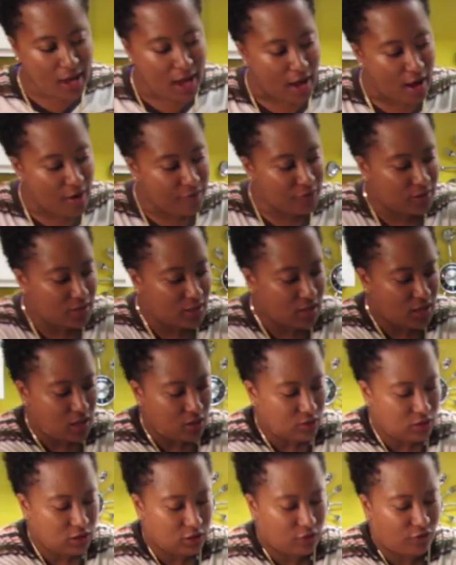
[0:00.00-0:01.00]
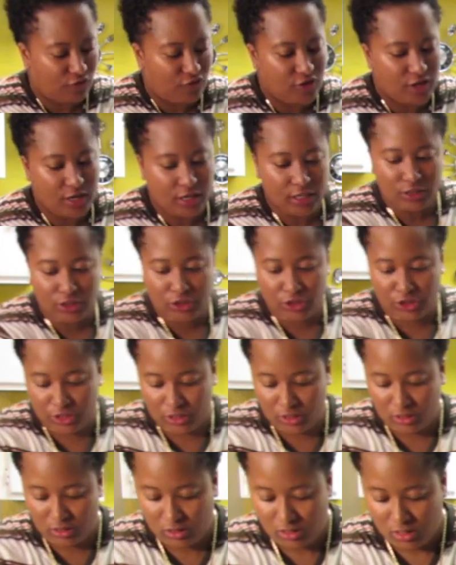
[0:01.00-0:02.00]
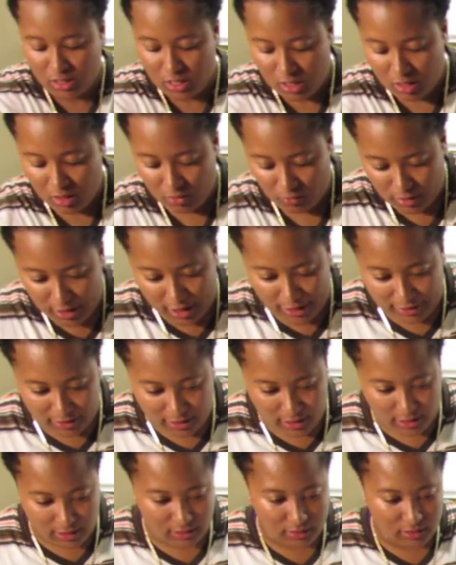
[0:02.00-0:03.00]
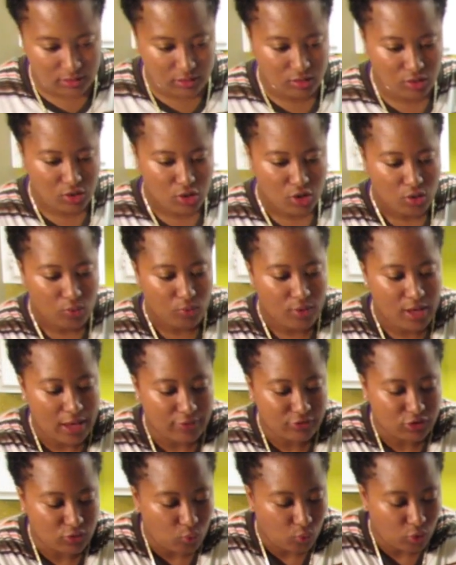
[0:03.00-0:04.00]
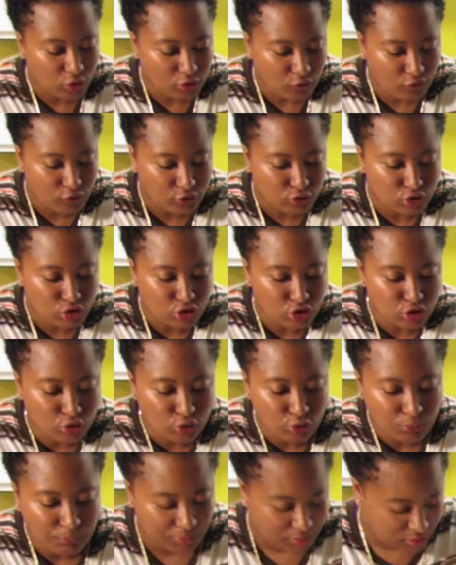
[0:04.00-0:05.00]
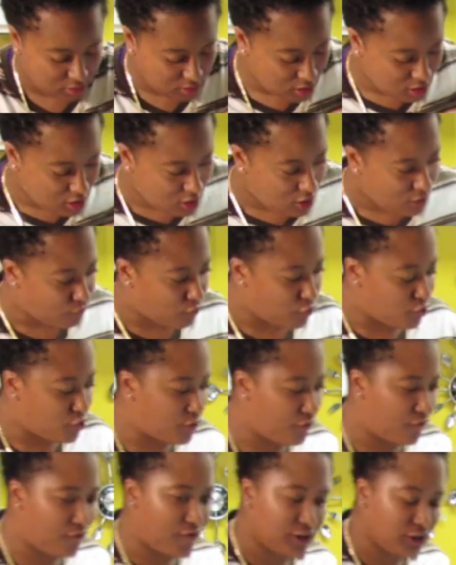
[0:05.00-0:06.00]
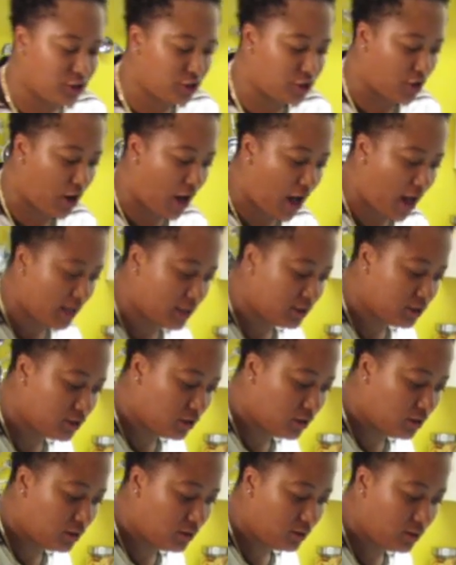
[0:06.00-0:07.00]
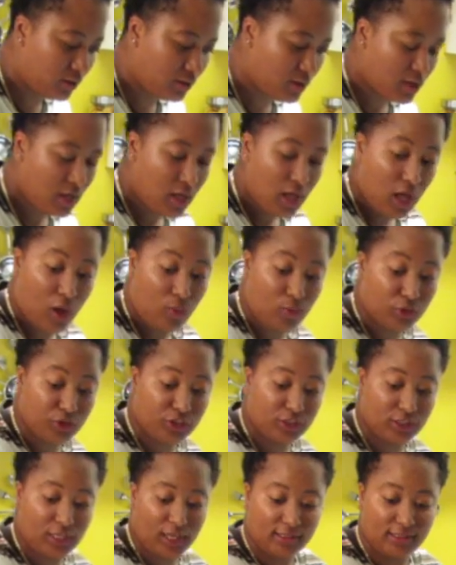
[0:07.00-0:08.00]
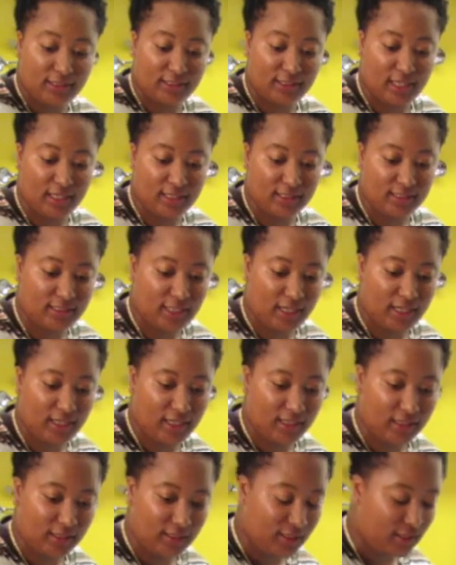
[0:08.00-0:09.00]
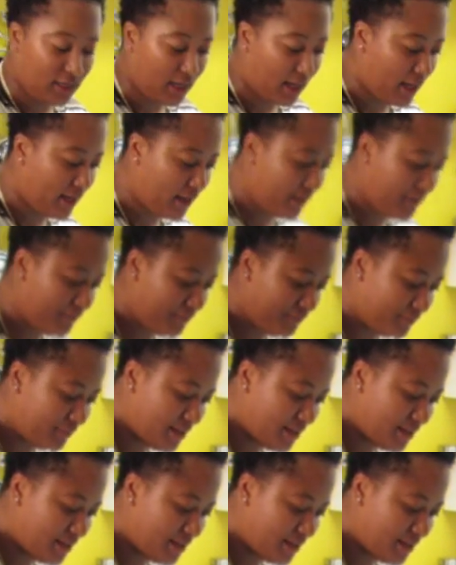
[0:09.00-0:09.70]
Everything else is finished. We got this. We have some wonderful soup for you to feast your eyes on. I want you guys to take a second and look at it.